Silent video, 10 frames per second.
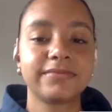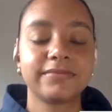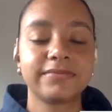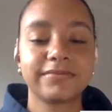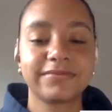
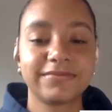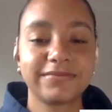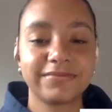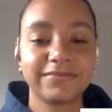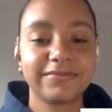
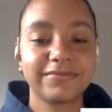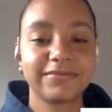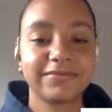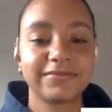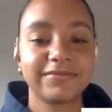
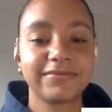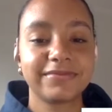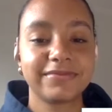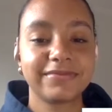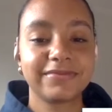
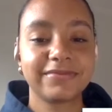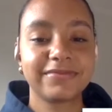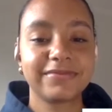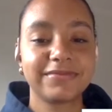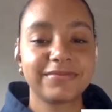
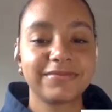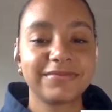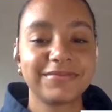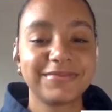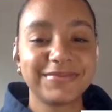
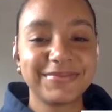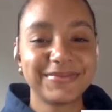The person shown says nothing.